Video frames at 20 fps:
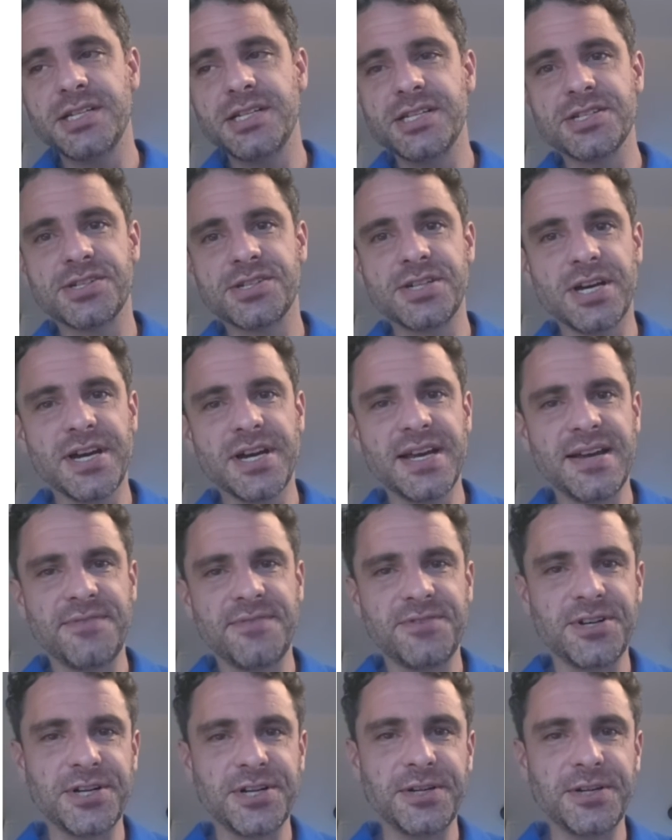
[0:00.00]
does not have
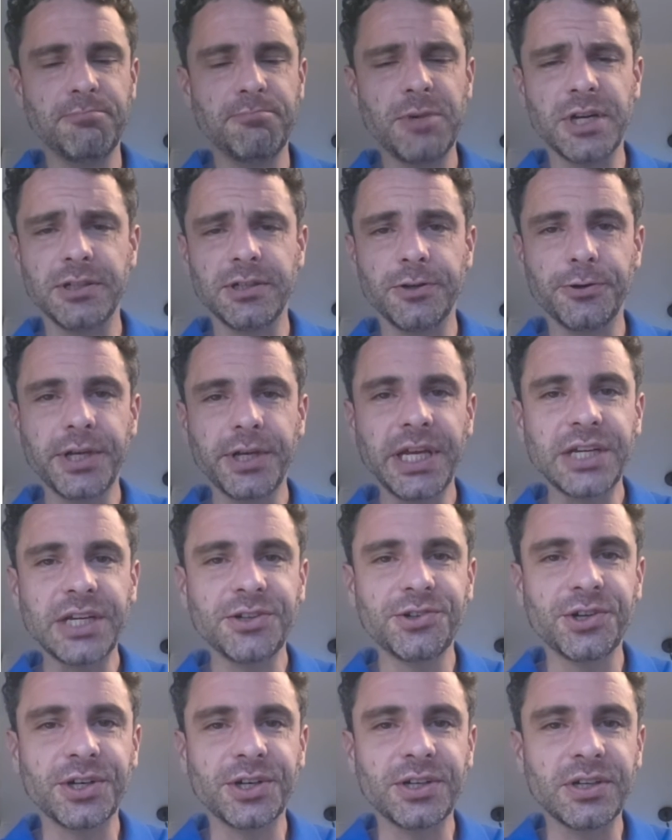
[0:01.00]
a
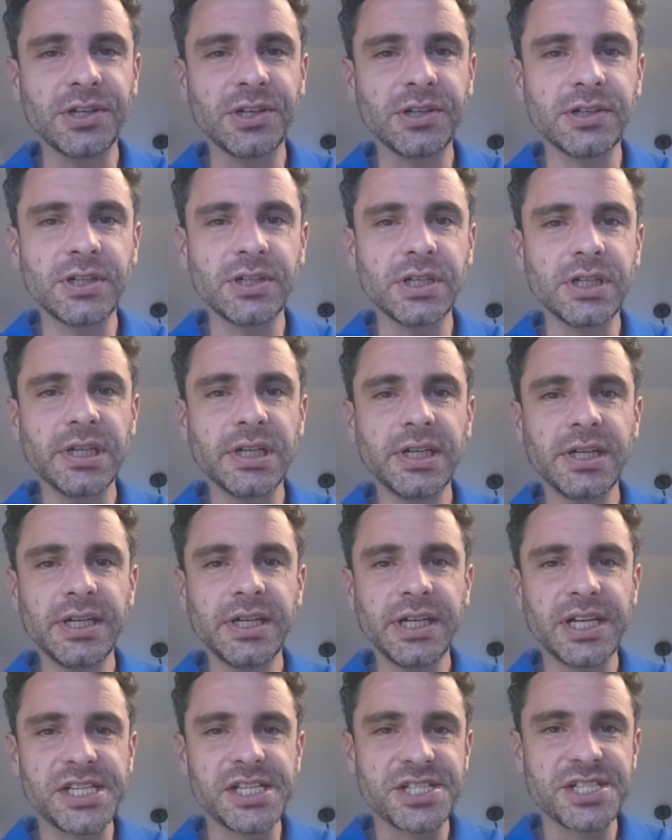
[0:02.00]
location.
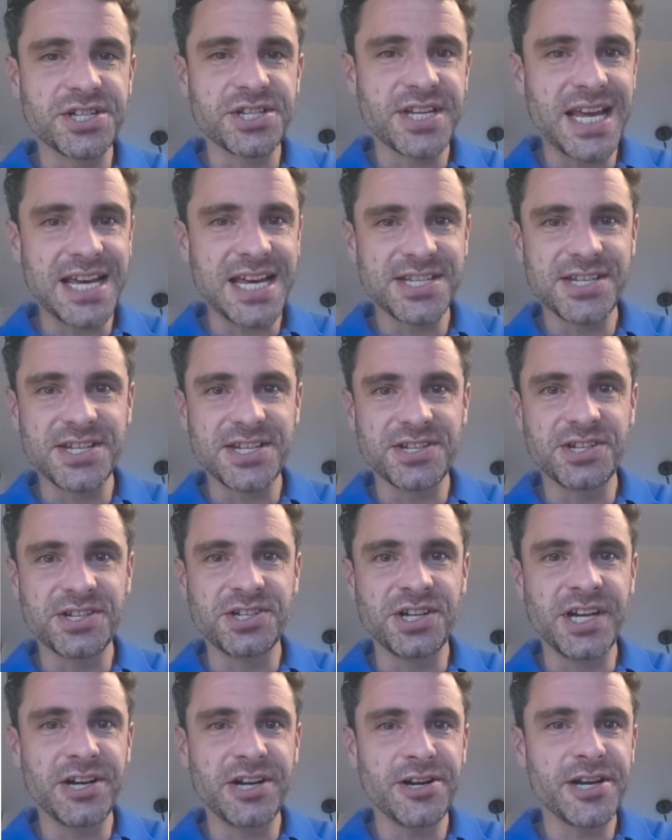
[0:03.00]
It just has this
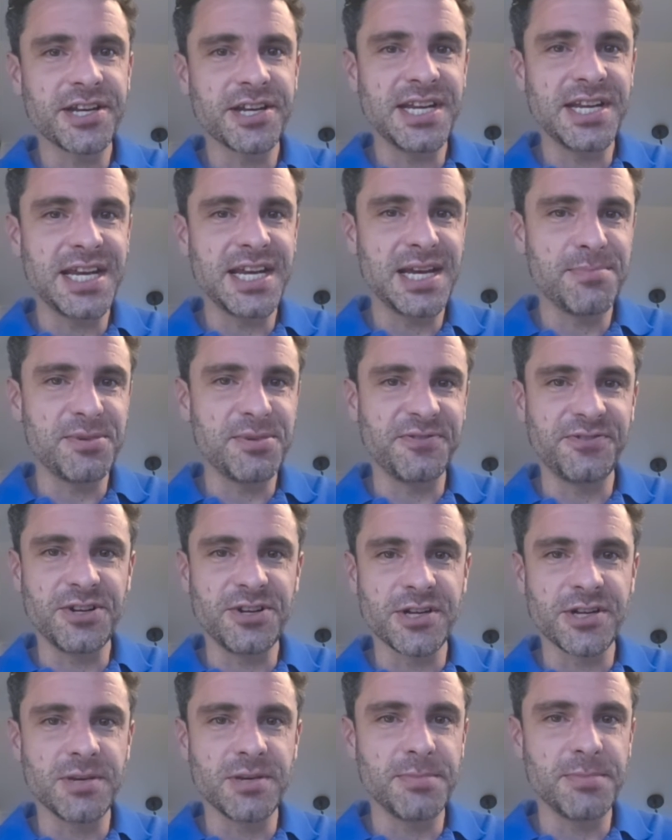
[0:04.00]
generic name of
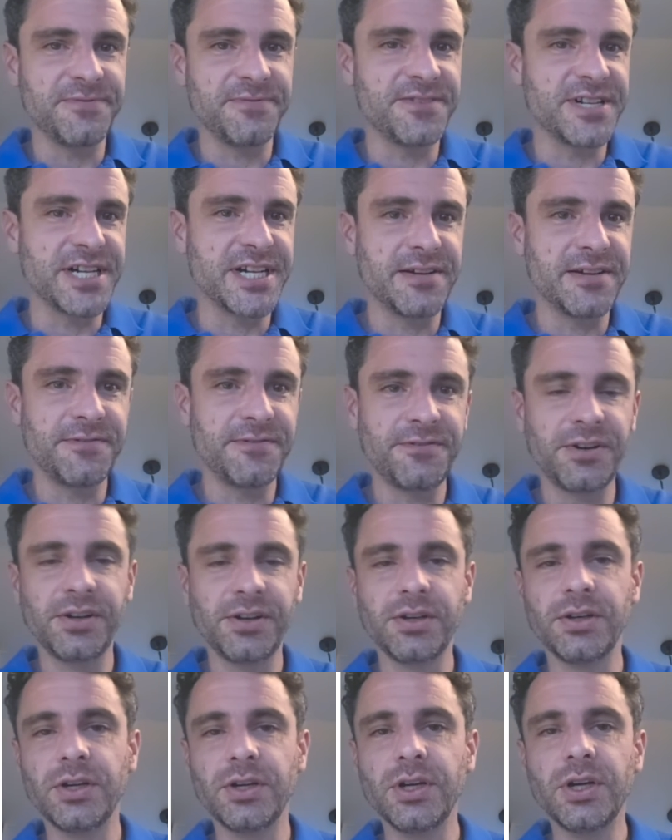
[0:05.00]
document 5.
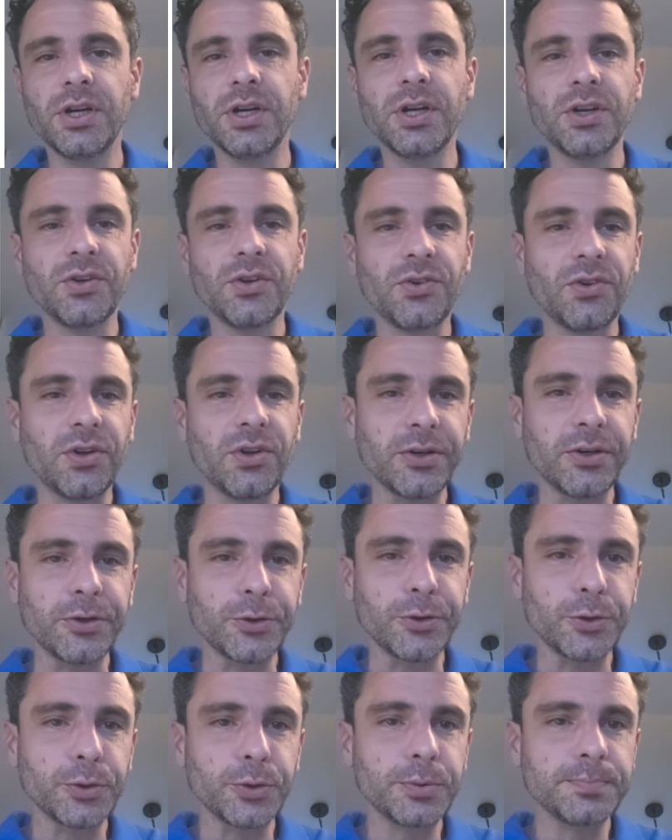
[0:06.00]

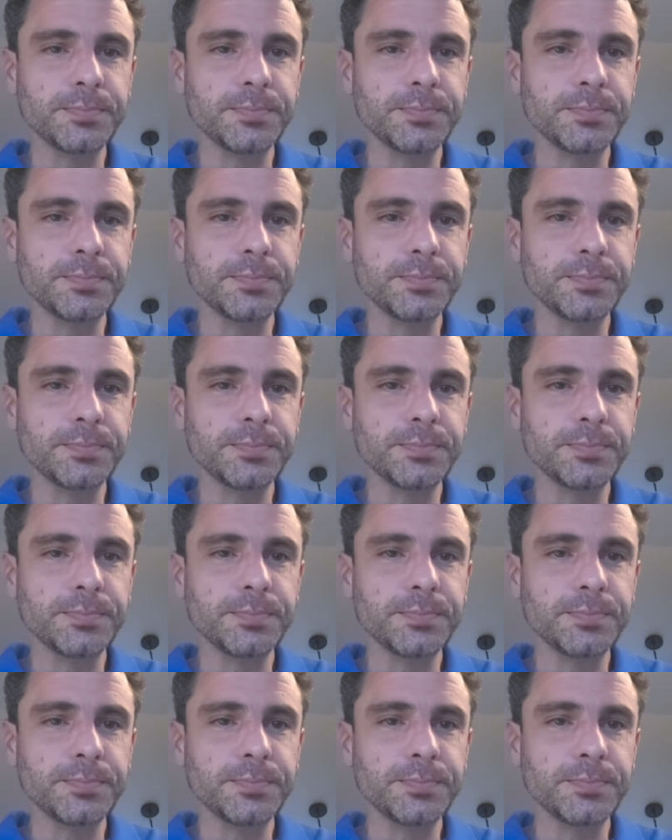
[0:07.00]
So